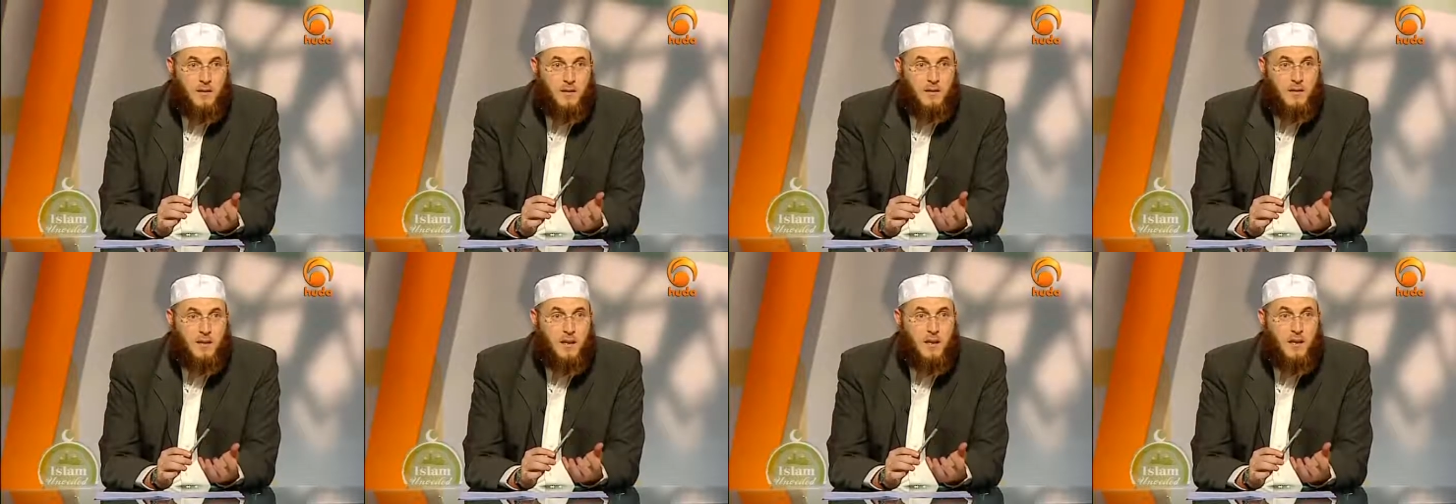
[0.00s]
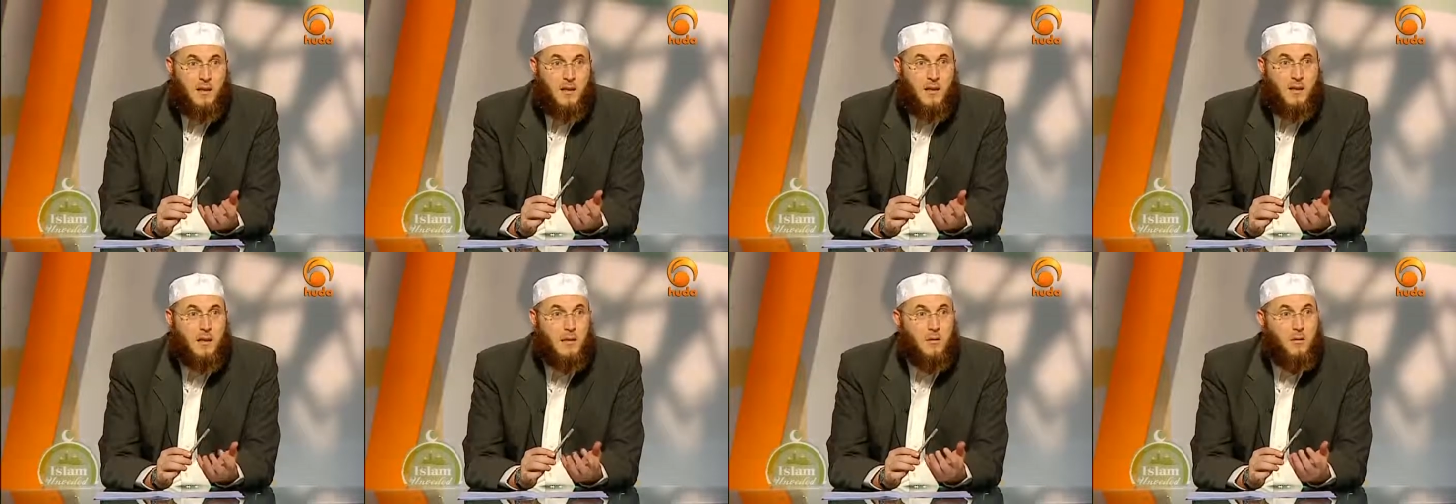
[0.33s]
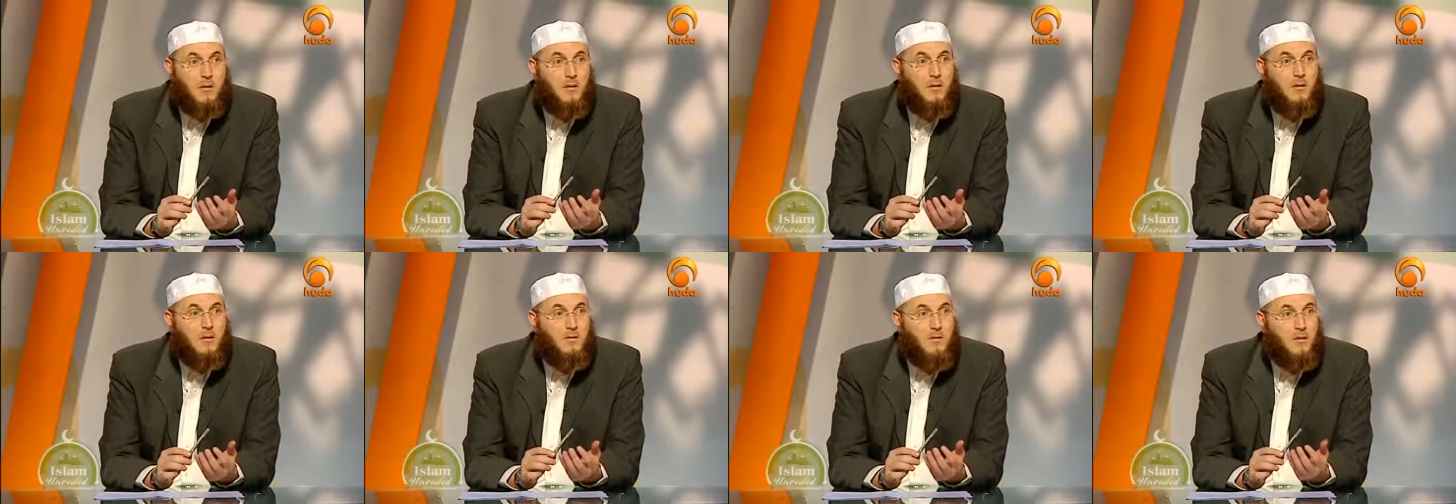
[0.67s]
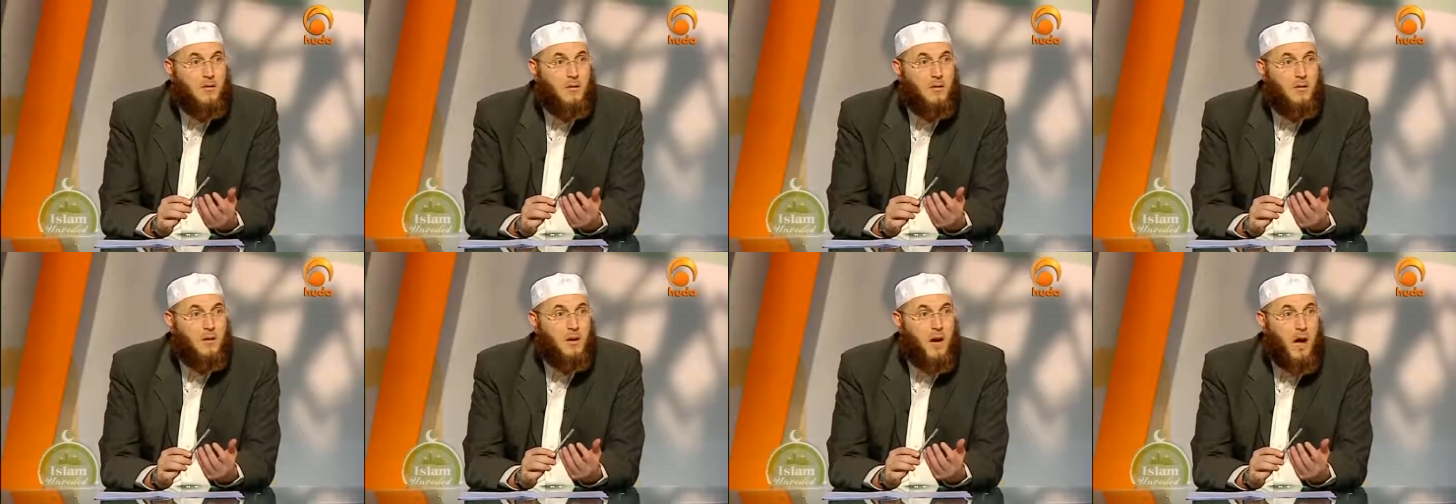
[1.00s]
They say that they call
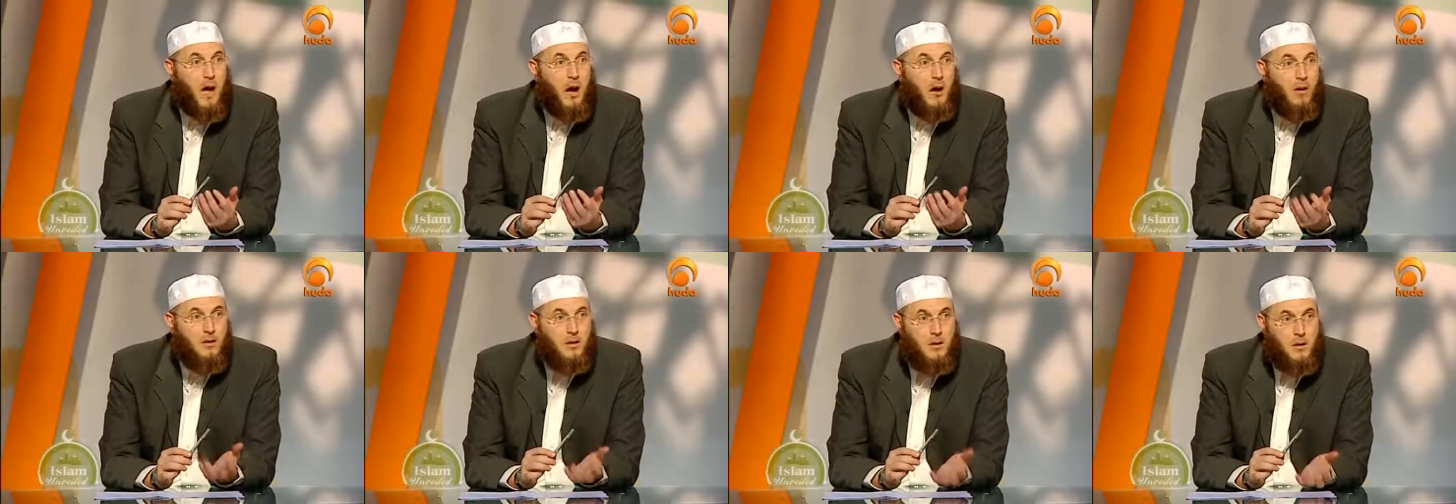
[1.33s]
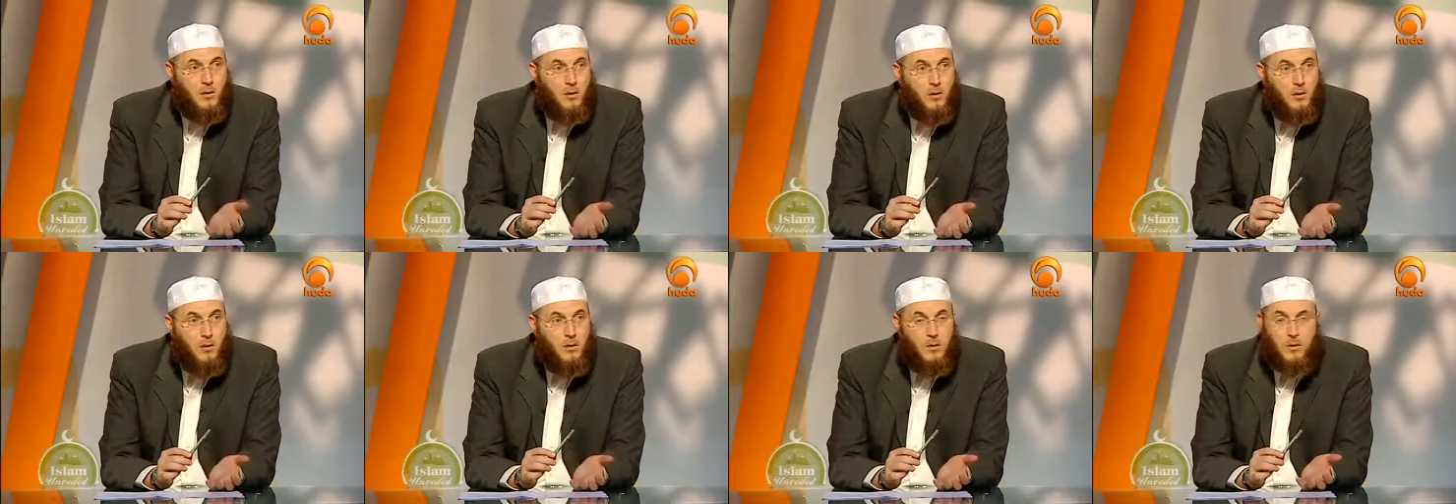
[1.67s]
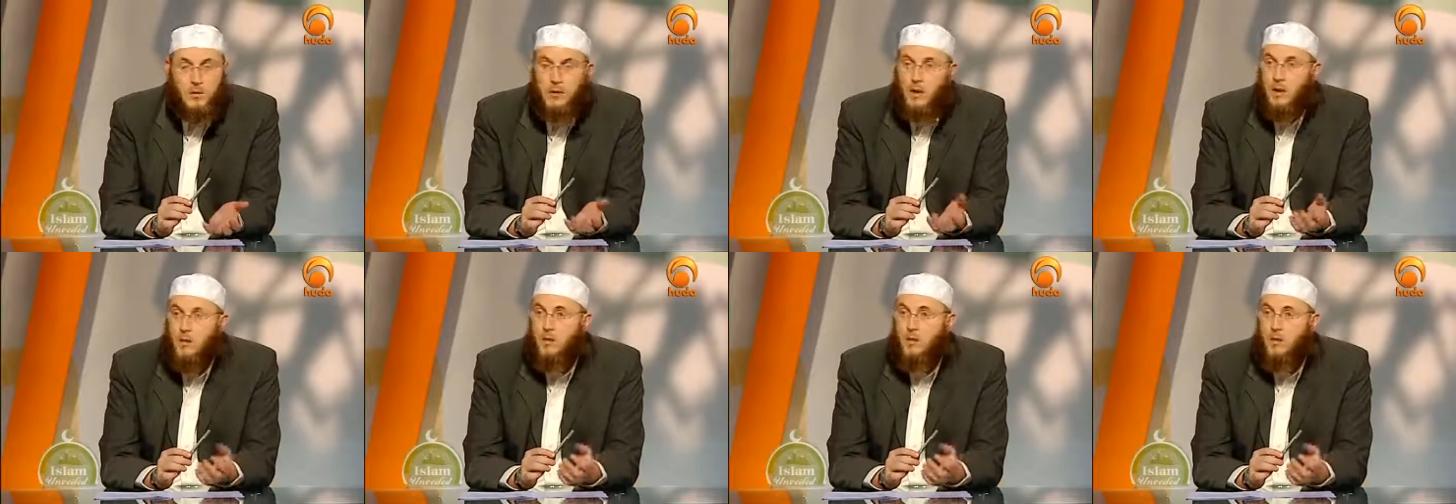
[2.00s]
for a holy war.